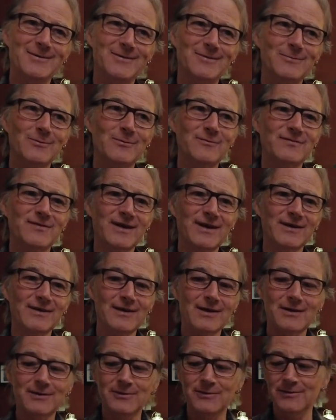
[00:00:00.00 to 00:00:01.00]
will figure
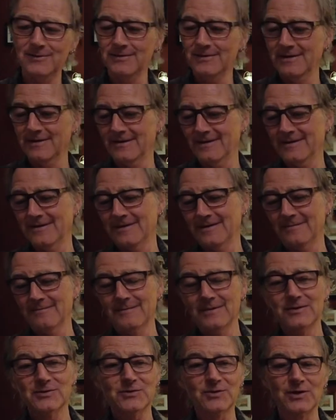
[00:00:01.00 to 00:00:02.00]
that out
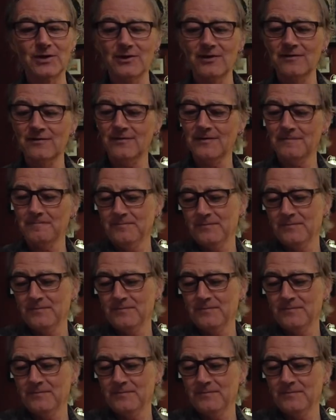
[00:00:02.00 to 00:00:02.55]
soon enough.